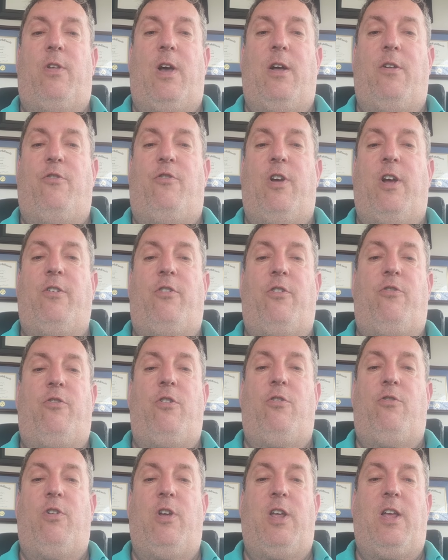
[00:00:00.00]
Uh, judges
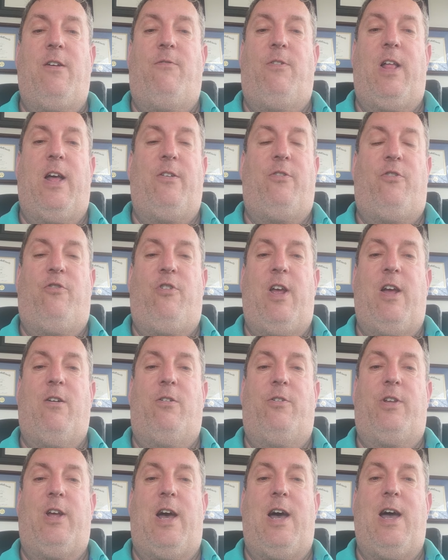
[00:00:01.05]
usually give less jail
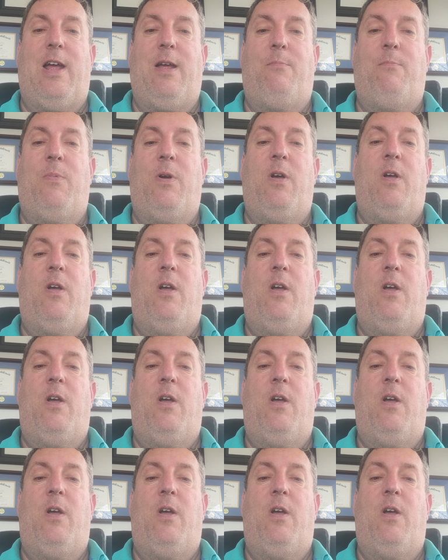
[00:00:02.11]
time.